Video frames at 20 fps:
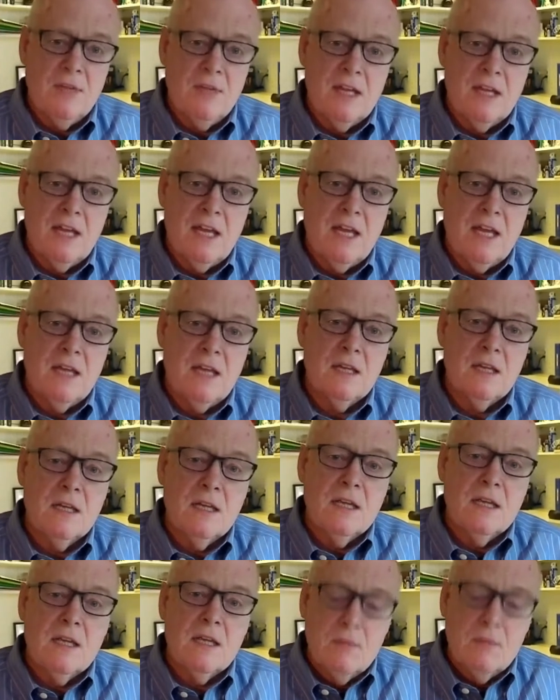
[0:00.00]
And
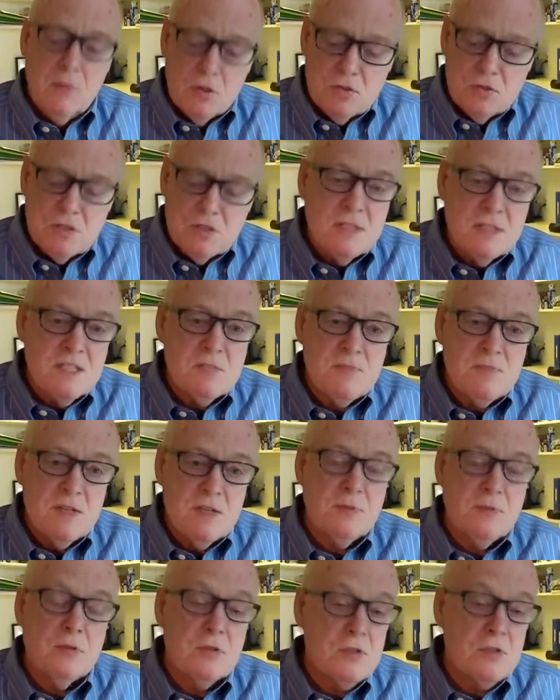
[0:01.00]
most of these
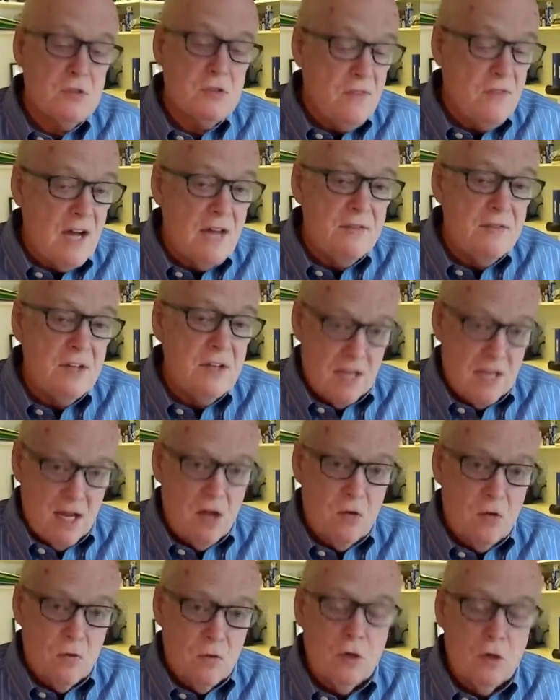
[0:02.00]
people are surviving now,
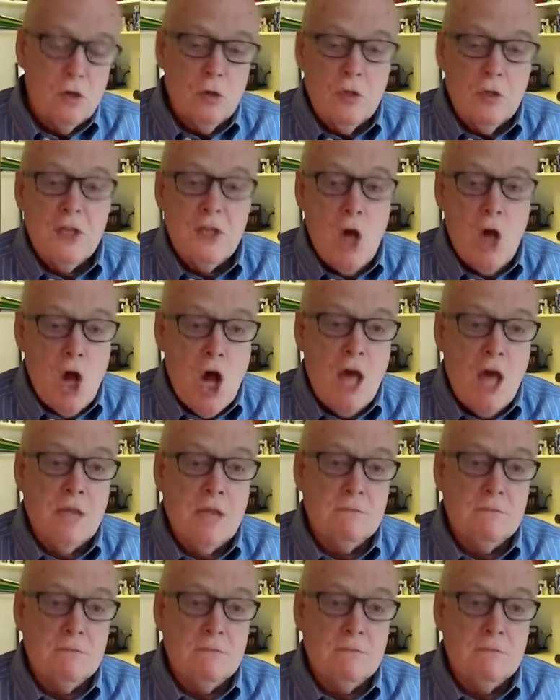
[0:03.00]
where early on,